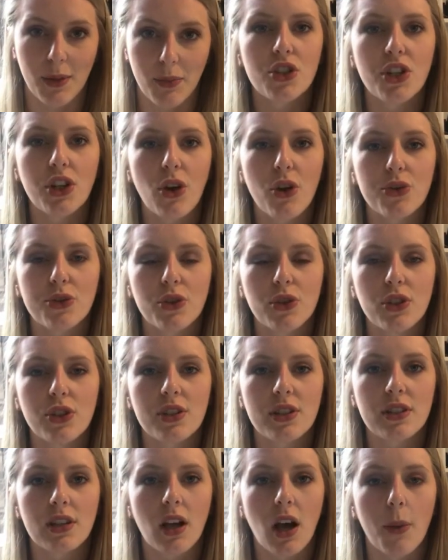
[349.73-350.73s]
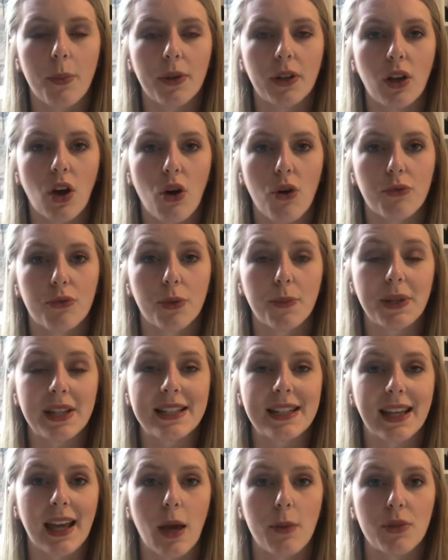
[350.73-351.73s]
She also uses a couple of
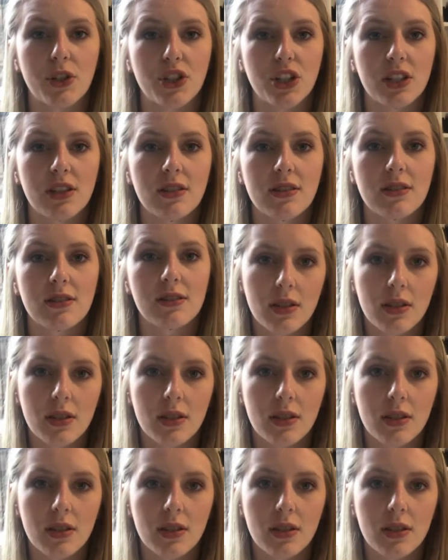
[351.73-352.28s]
repeating images